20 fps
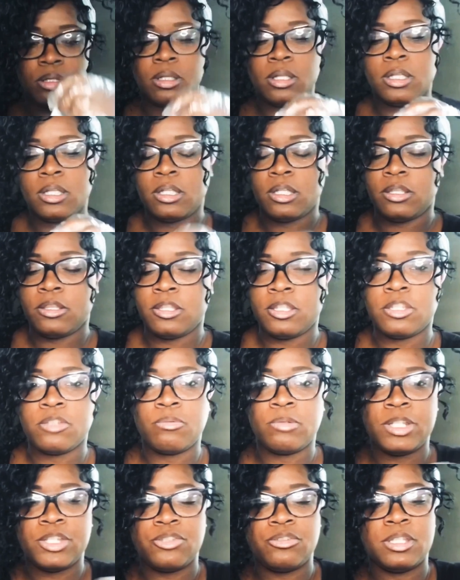And this one, as
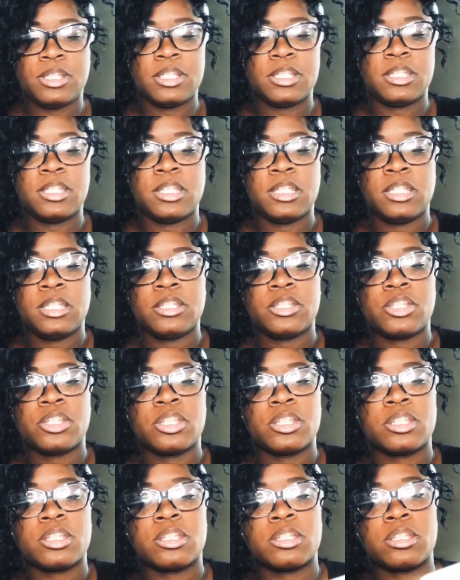you can see, is
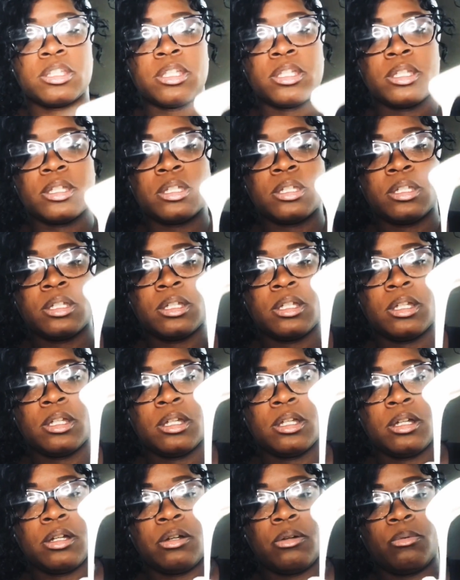just
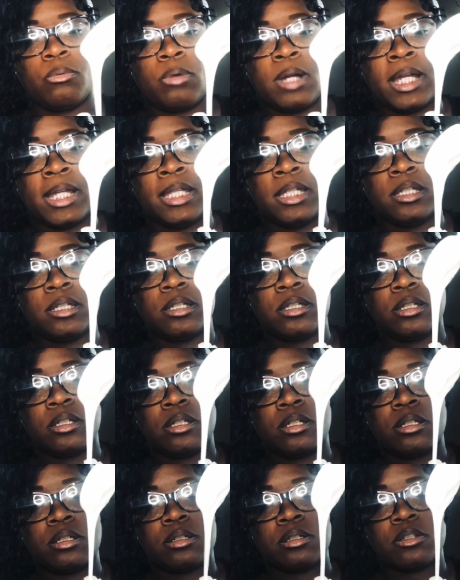a white,
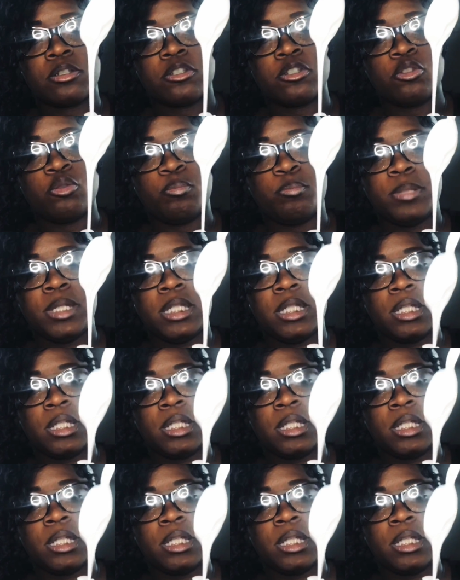soupy